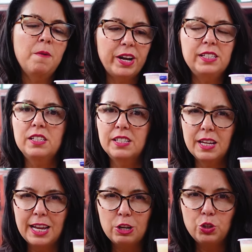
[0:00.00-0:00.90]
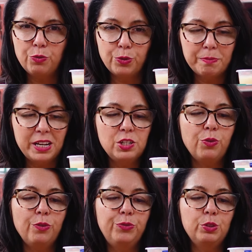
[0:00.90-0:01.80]
Rice is allowed to ferment
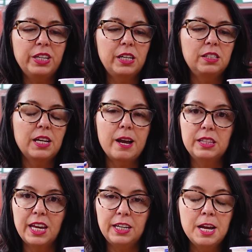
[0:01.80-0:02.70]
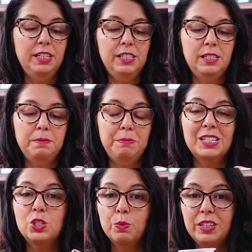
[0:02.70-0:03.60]
for a few days and then is
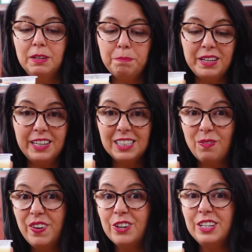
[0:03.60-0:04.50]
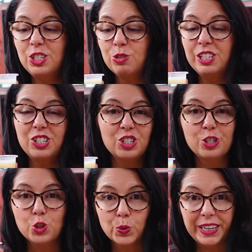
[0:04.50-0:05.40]
mixed with it. But it's a very
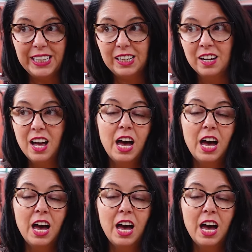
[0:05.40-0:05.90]
traditional drink.